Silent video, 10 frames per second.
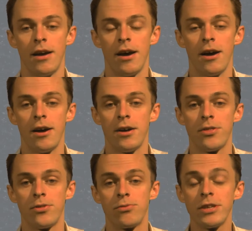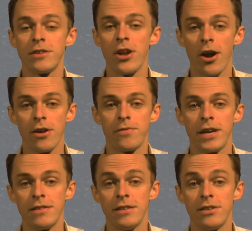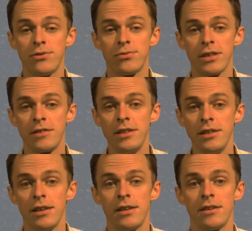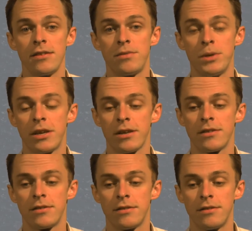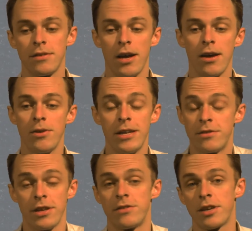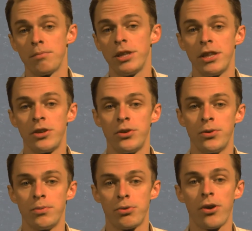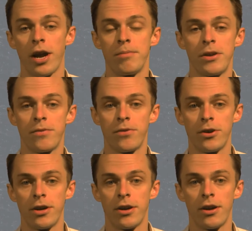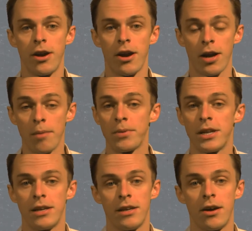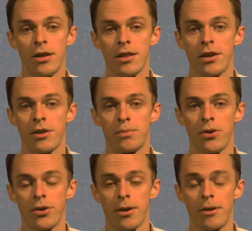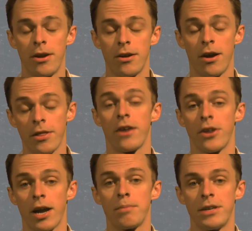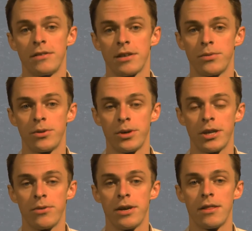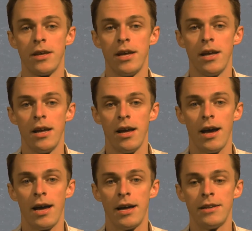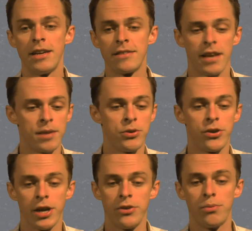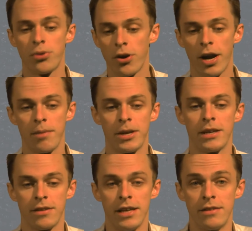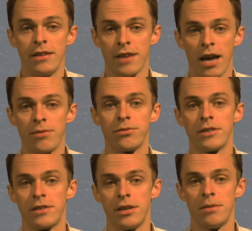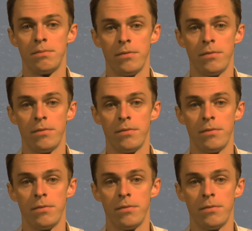Uh, the reason our event is risky is because uh, it's it's a completely new programming for our company and all the other program uh, all the other companies that we're working with. And anytime you create new programming, it, it, it's kind of risky